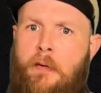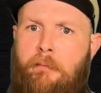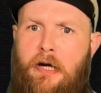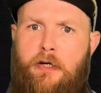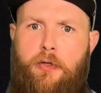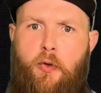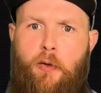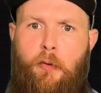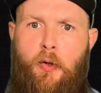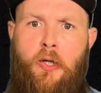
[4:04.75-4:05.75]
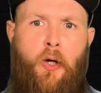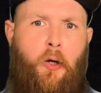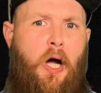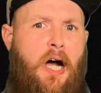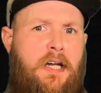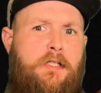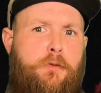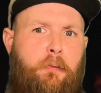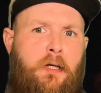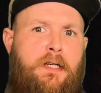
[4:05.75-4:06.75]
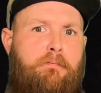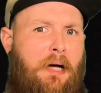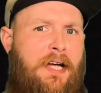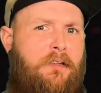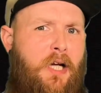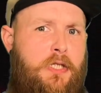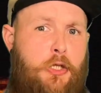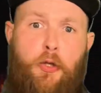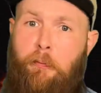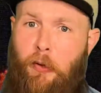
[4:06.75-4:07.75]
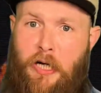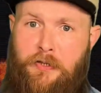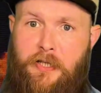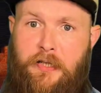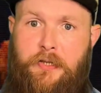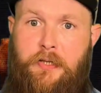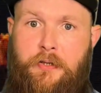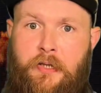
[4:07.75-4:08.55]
paranormal, or unexplained biological processes,